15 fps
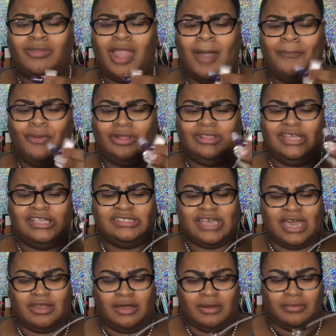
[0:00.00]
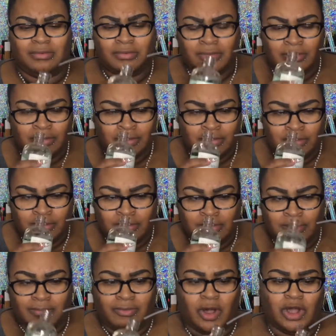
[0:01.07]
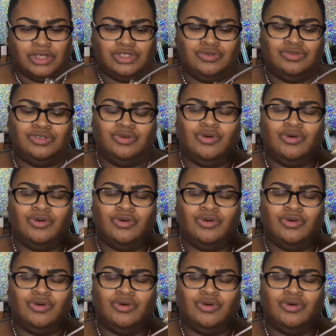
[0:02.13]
I bought these at Marshalls.